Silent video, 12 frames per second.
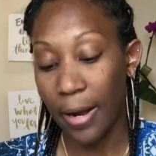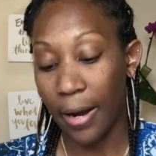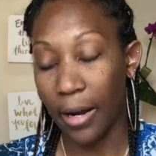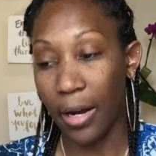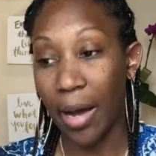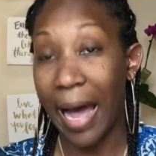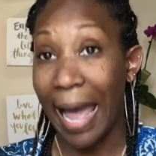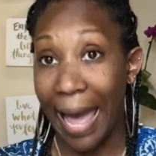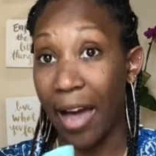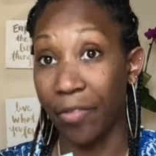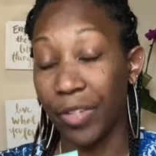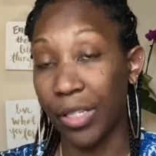I
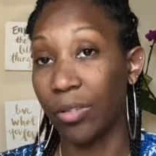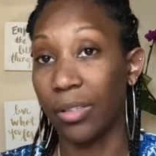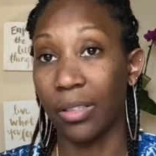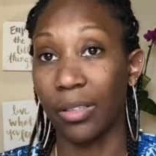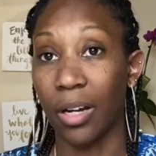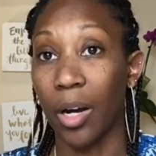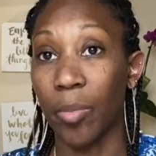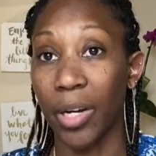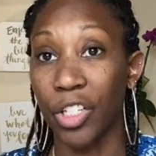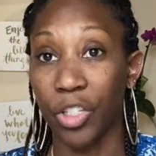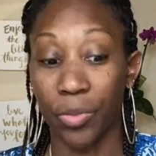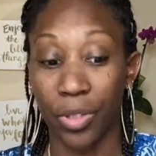have to use this in
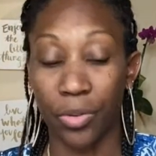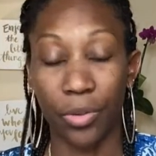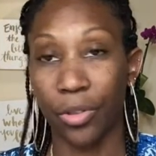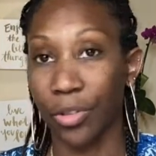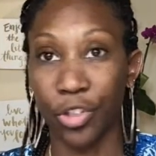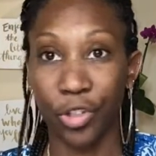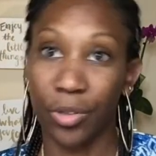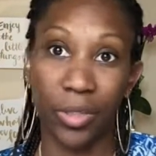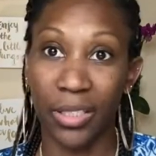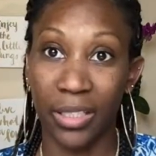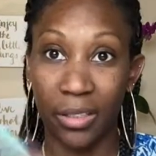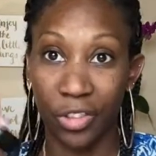combination with an oil control
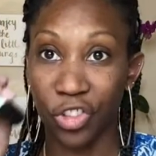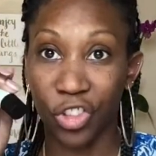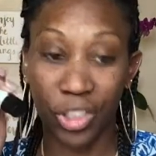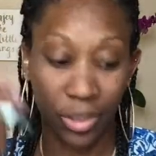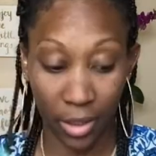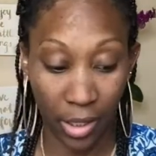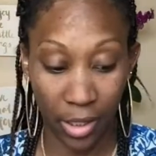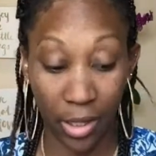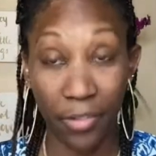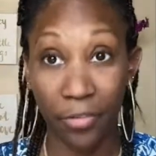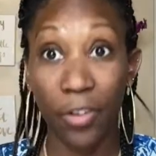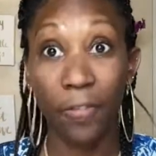because this is just not
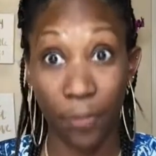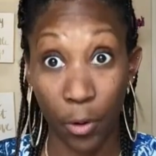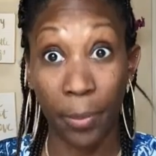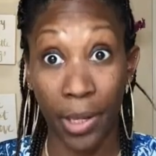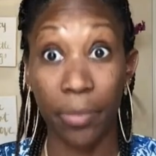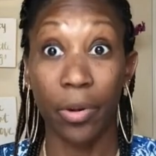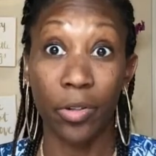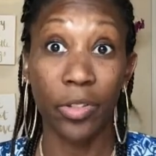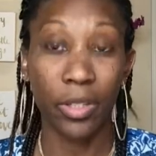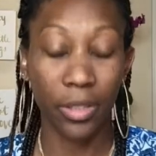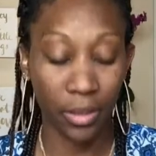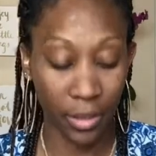enough for me
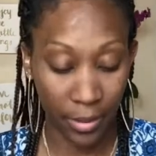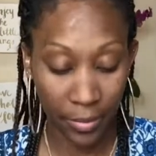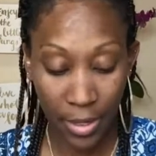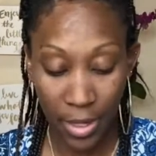personally.